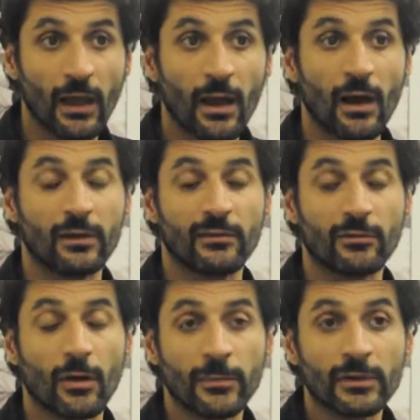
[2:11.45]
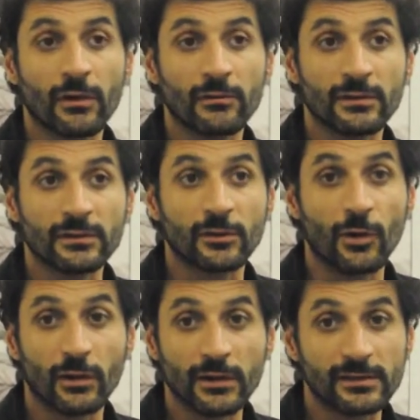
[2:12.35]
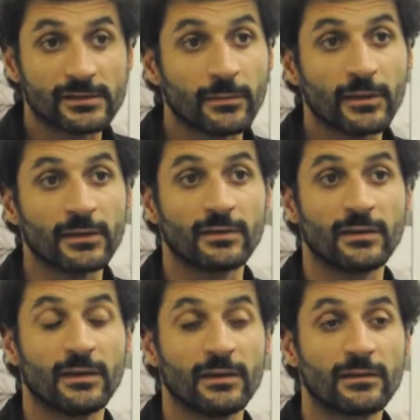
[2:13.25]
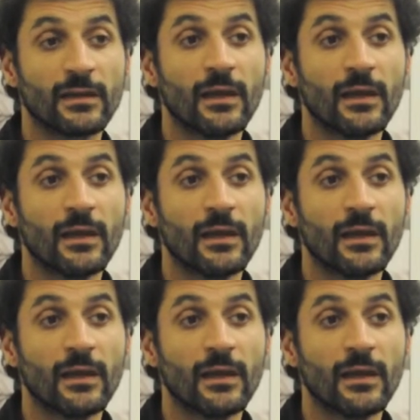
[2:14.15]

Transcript: uh, development of a chronic ischemic disease,